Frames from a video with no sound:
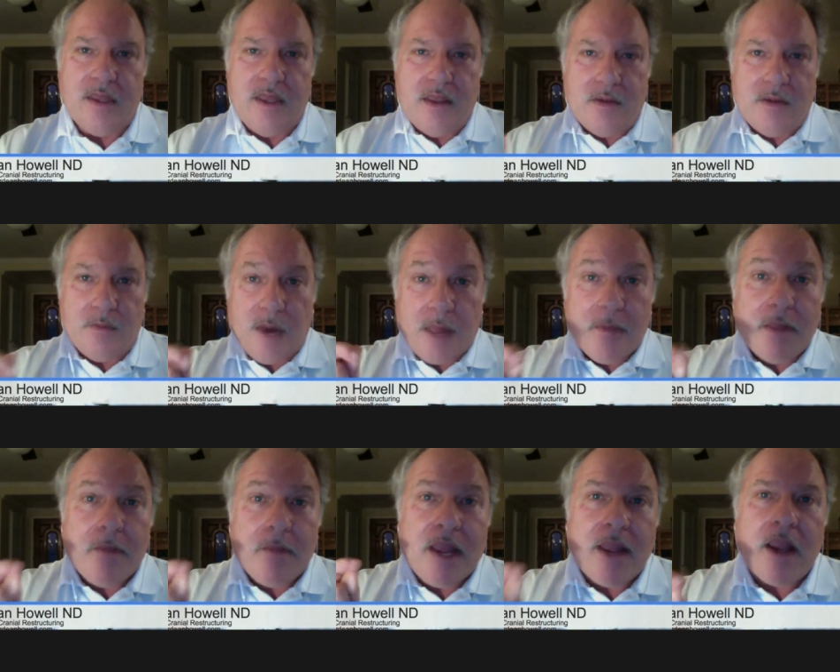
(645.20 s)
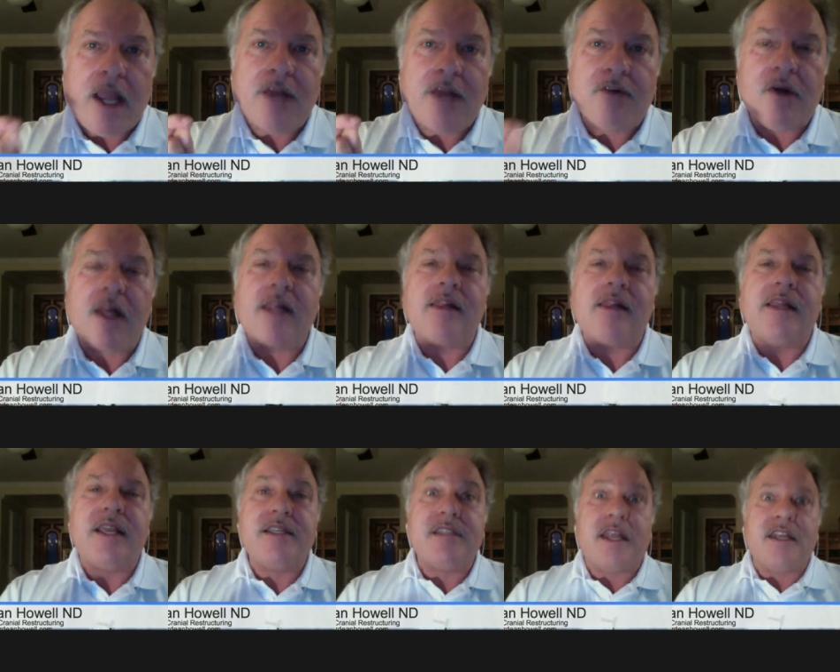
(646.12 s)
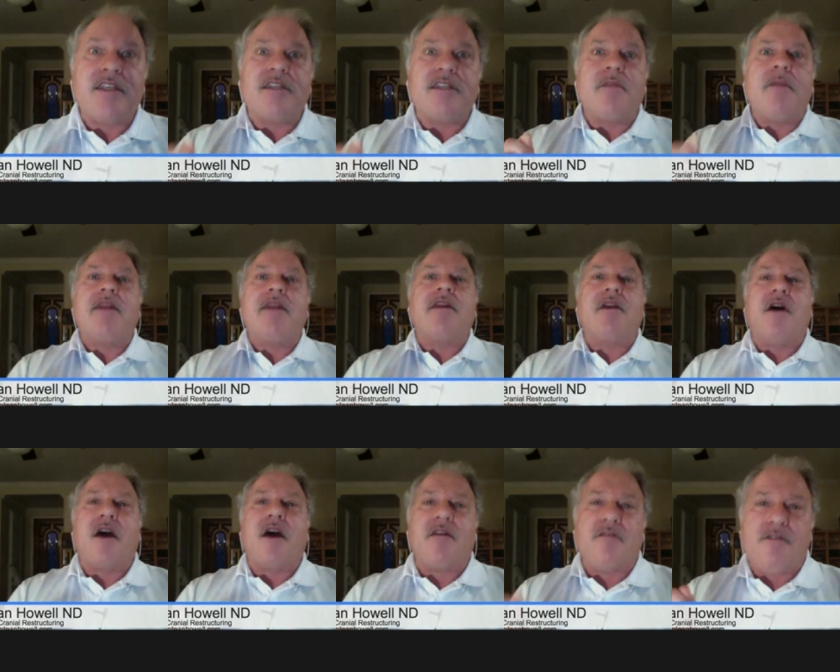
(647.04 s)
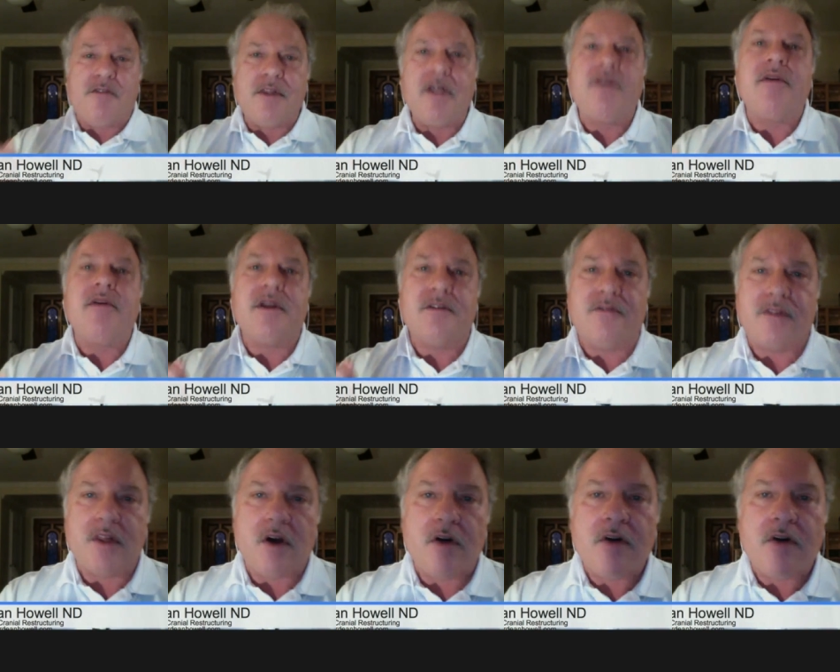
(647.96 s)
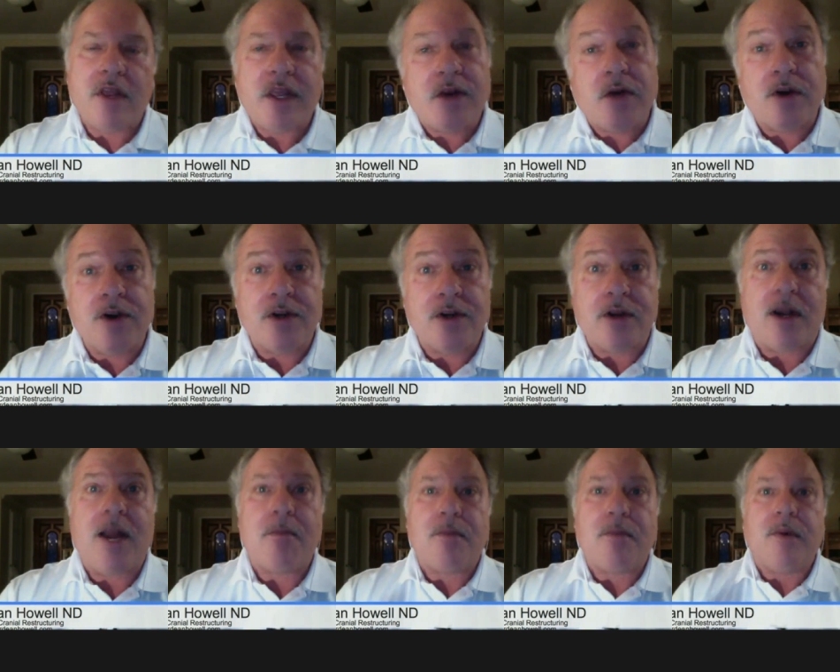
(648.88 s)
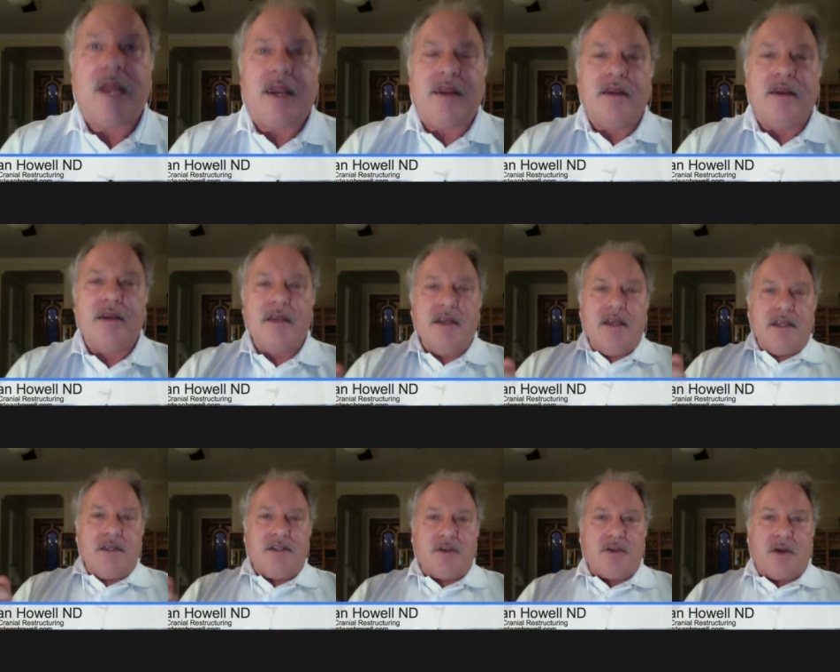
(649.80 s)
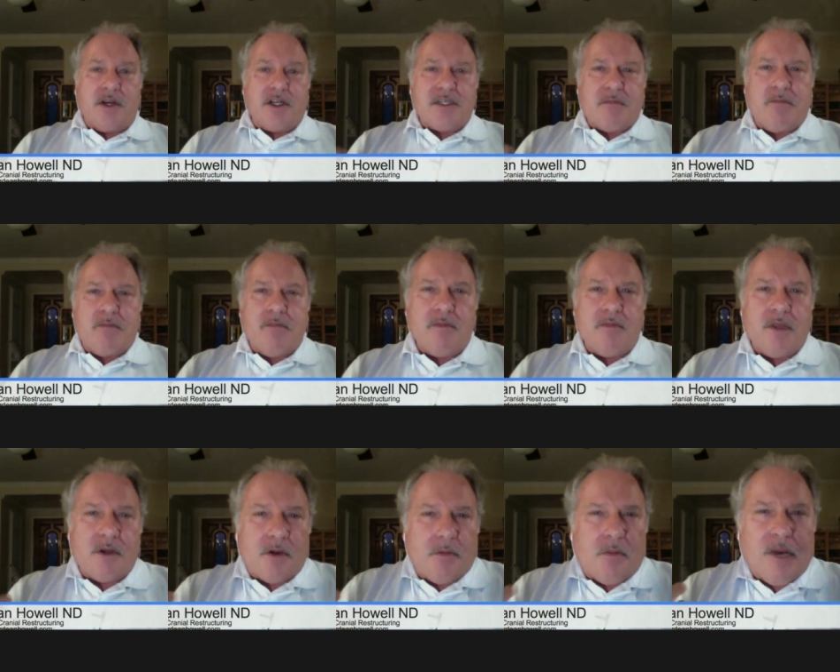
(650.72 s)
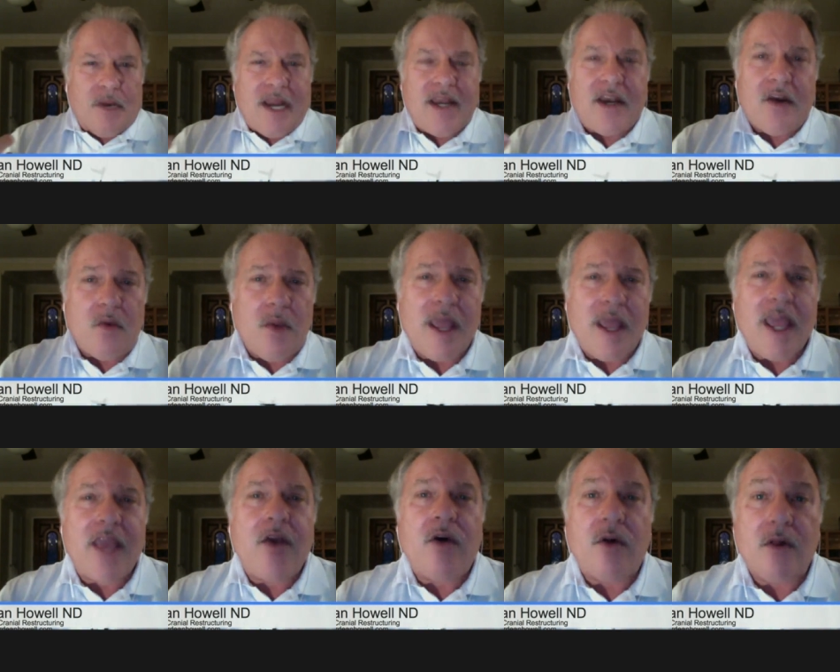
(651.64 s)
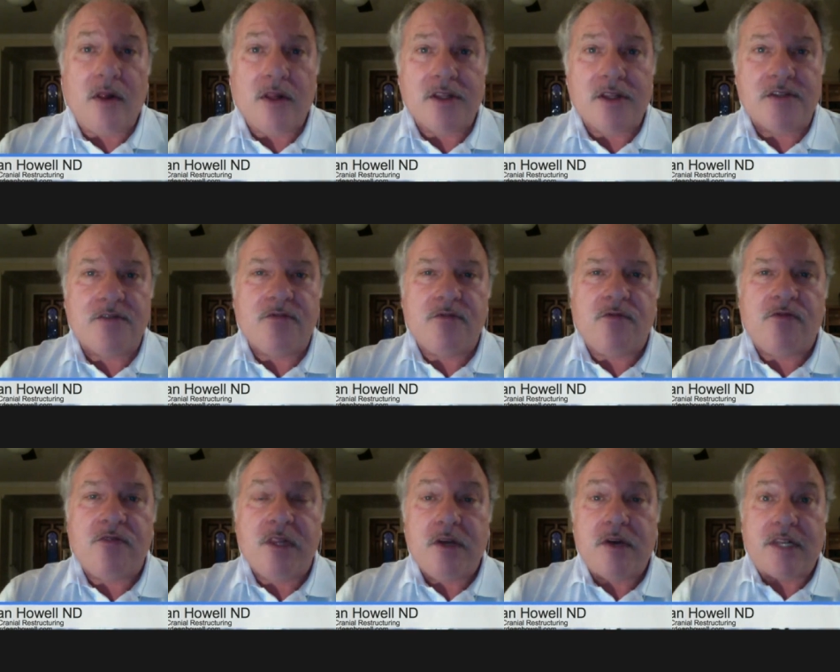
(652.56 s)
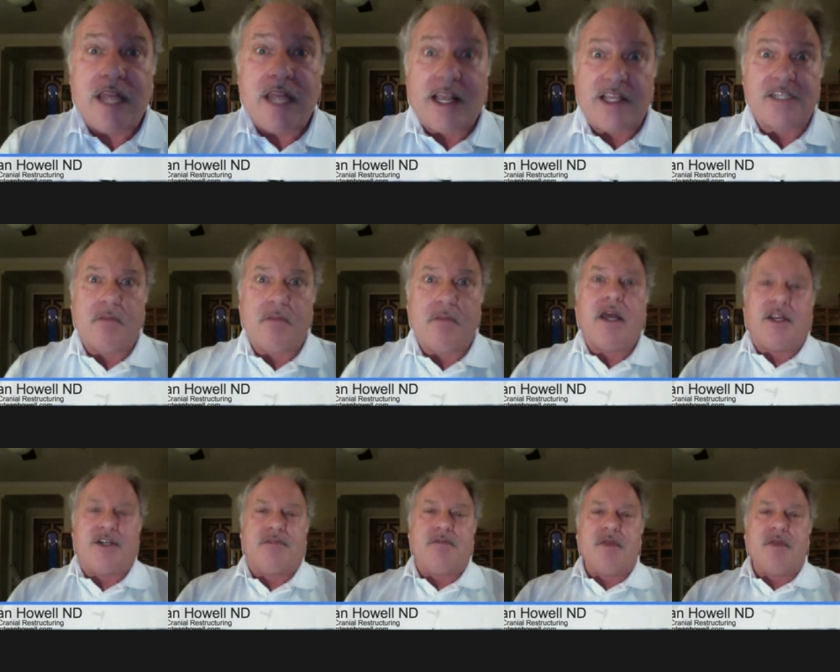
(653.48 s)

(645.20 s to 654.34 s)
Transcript: What I mean by hydraulically is that it's dependent on fluid flow in order to operate. So your, your brain, in a way, holds fluid like a sponge.